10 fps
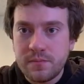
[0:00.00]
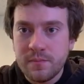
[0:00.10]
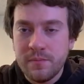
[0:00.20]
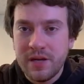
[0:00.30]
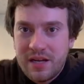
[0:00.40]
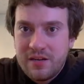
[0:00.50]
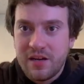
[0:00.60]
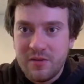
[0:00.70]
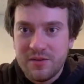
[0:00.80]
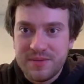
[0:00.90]
but I don't
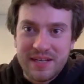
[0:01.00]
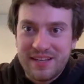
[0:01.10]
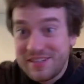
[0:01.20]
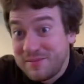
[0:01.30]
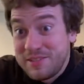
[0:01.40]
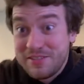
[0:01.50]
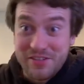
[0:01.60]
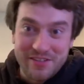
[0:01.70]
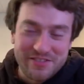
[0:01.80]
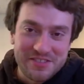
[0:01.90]
know. I mean, I like coming into the
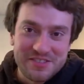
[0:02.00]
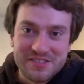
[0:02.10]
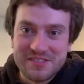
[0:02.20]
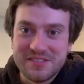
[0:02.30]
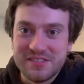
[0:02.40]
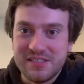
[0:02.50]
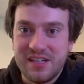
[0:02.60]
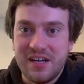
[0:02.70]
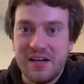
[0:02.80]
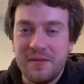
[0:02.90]
office.
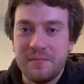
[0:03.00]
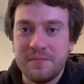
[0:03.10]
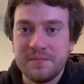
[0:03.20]
Um,